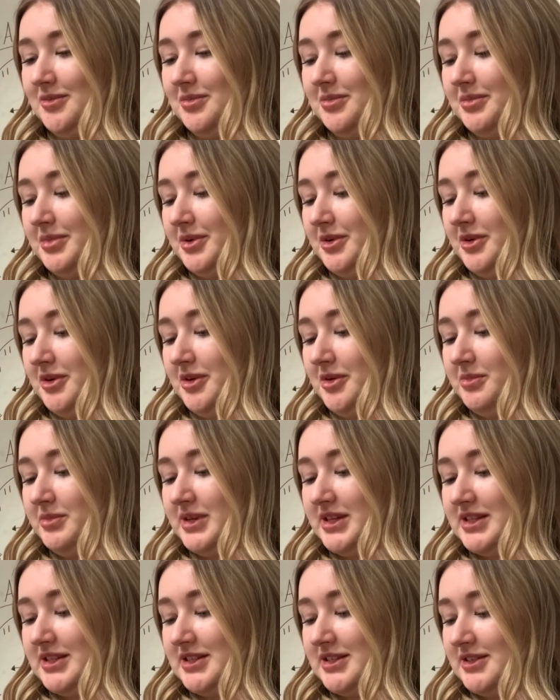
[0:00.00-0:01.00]
Poor
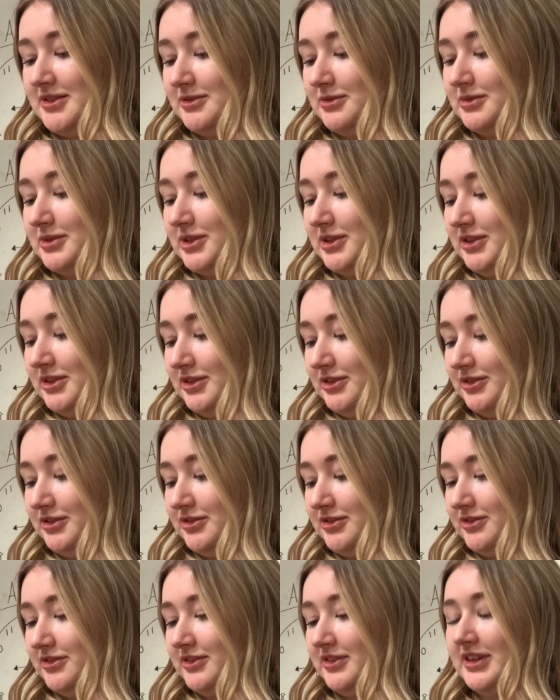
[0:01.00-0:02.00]
Mr. Wolf.
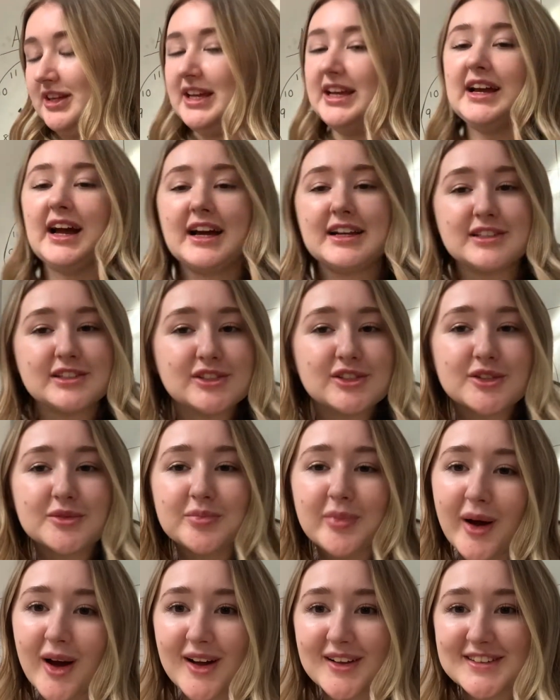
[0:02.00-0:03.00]
He had a good
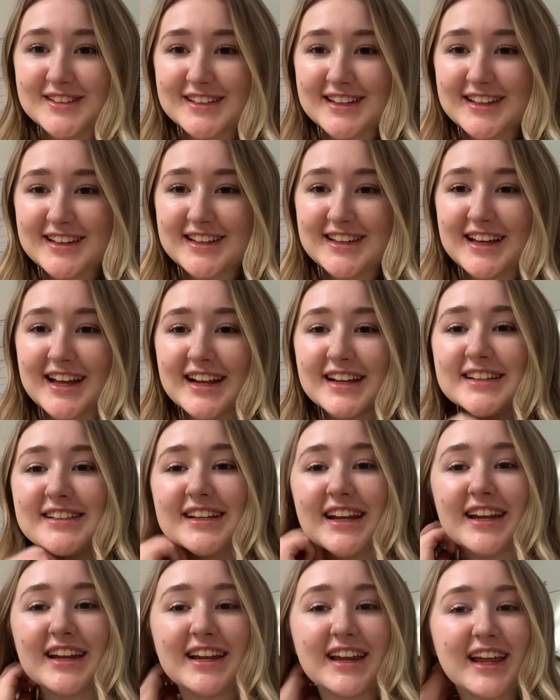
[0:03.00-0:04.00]
party in the end,
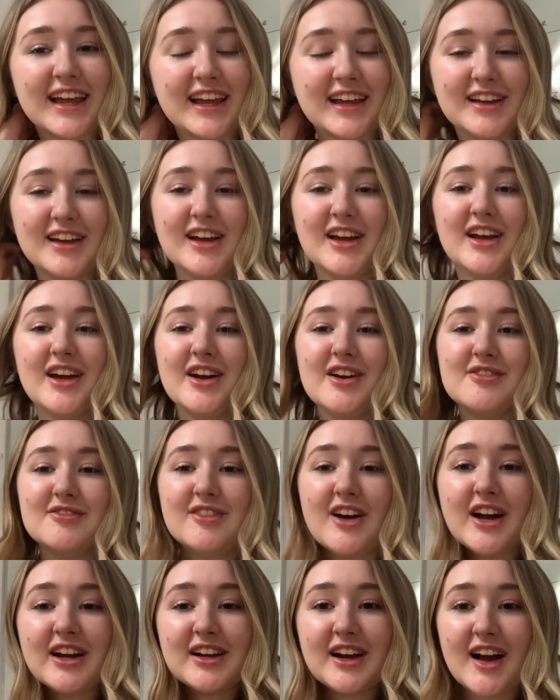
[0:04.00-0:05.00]
didn't he?
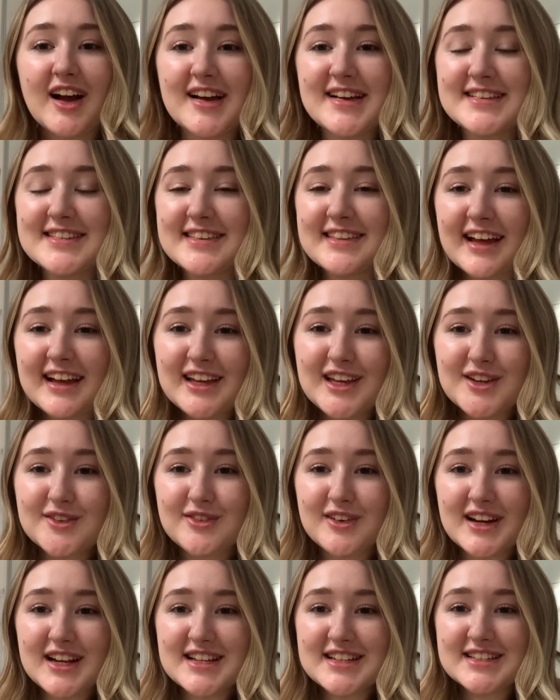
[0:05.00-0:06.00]
Right, guys, thank you for
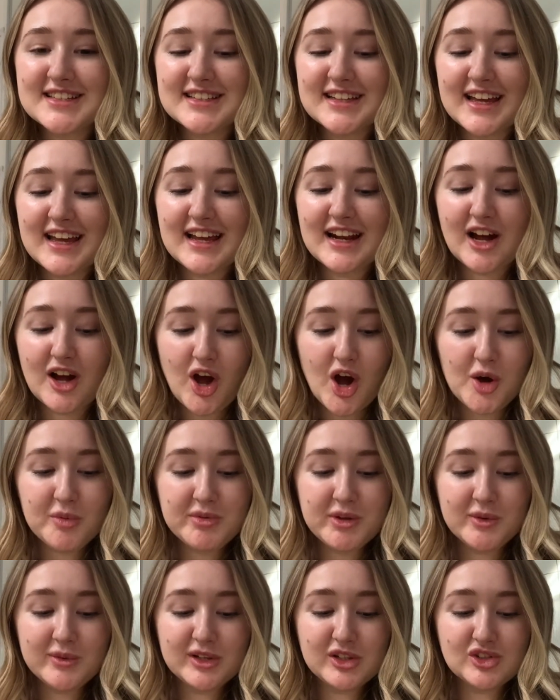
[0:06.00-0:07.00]
listening. I hope
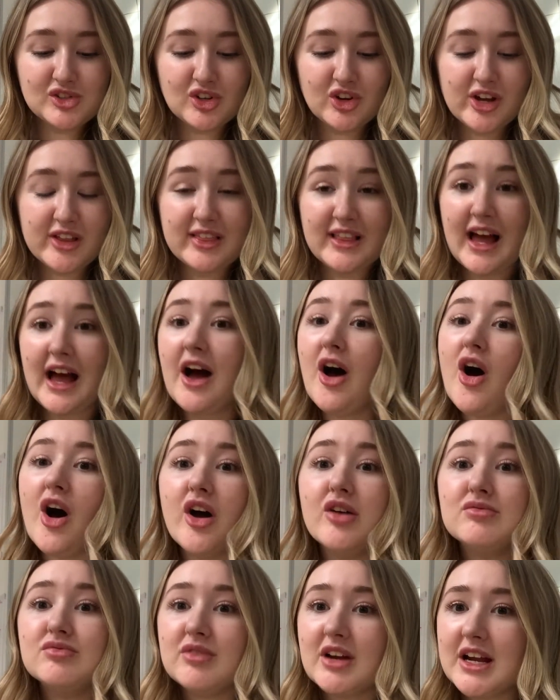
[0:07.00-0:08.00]
you enjoyed that. I
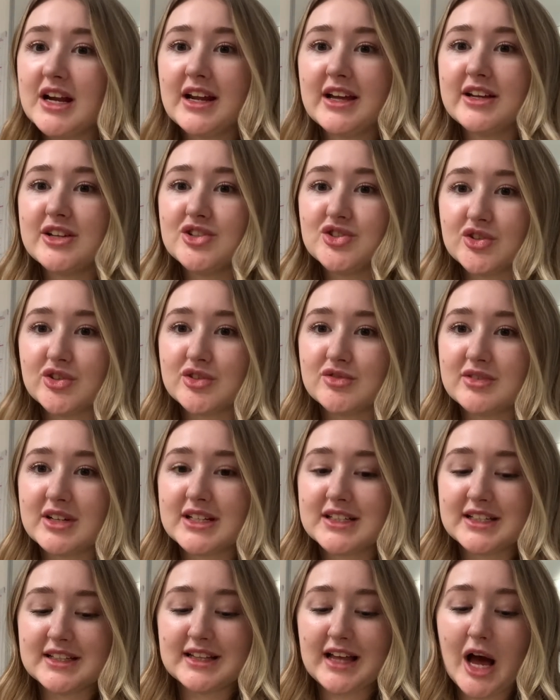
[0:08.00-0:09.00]
really enjoyed
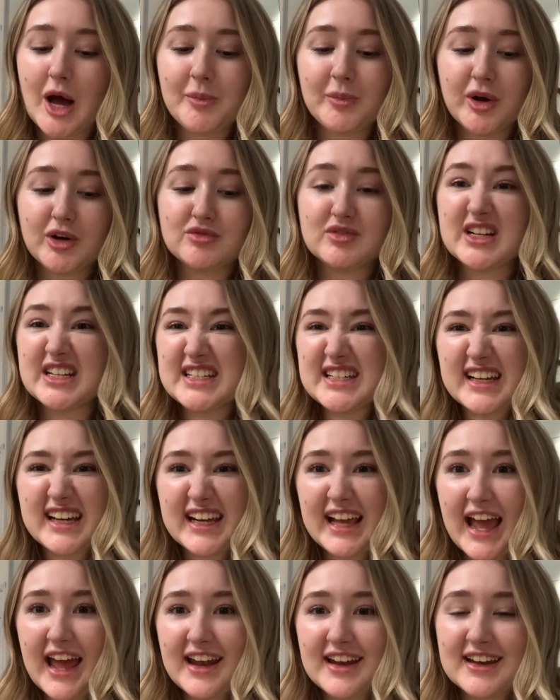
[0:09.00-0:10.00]
reading that. I might read it
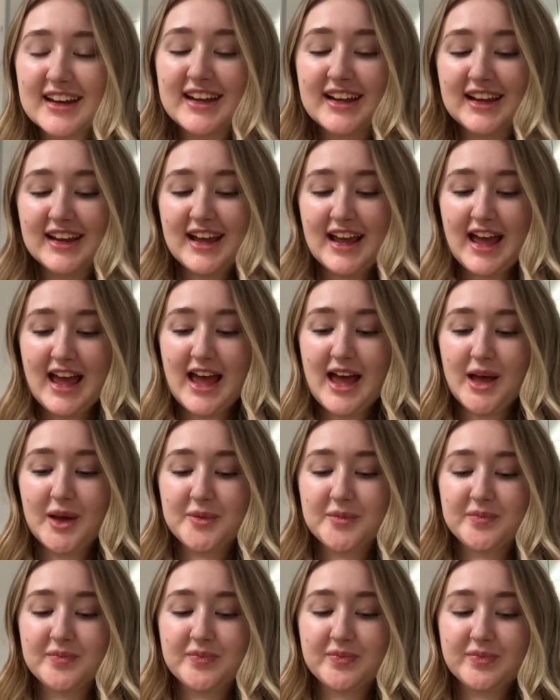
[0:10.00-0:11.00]
again.
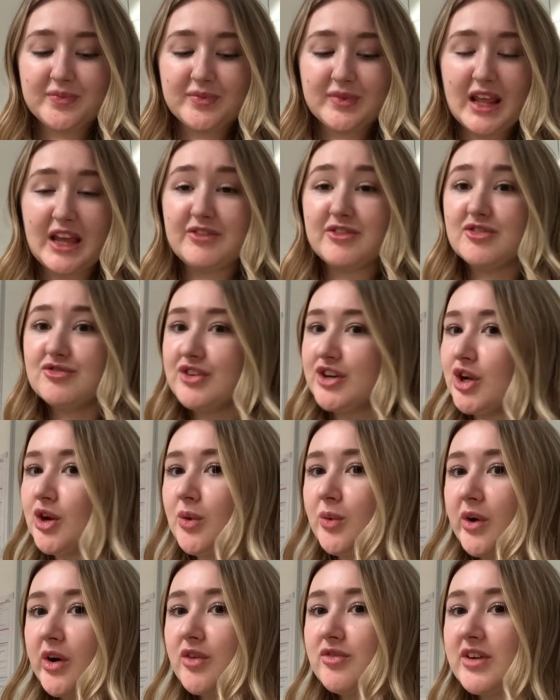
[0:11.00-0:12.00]
If you do
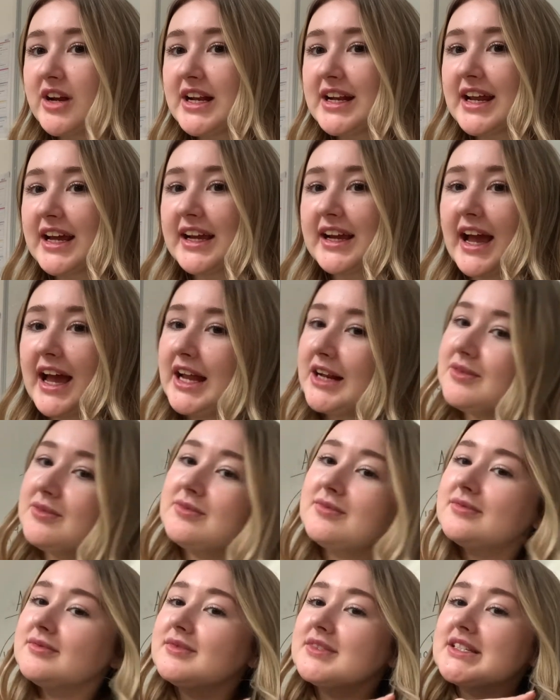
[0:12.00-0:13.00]
want to read it again,
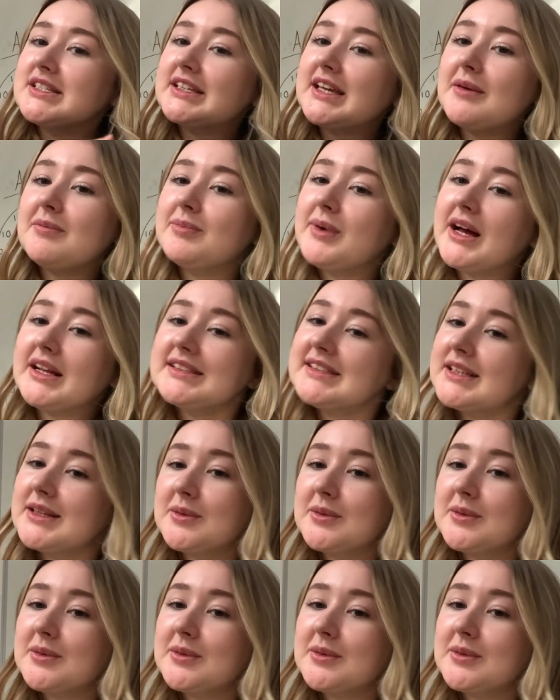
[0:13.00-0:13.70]
skip back to the